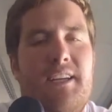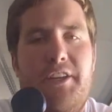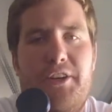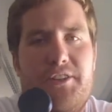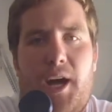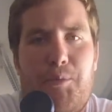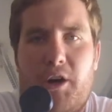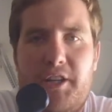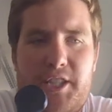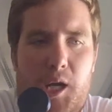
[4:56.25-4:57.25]
your
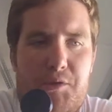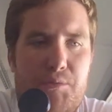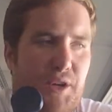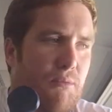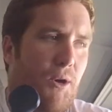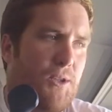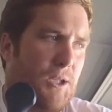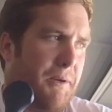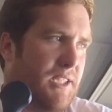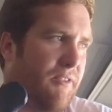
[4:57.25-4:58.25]
Topwater setup should be your most
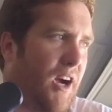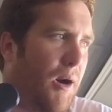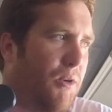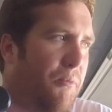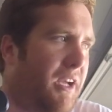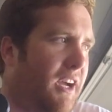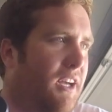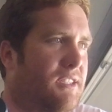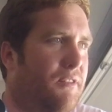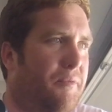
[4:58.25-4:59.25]
expensive combo
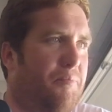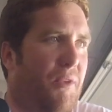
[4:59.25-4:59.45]
because of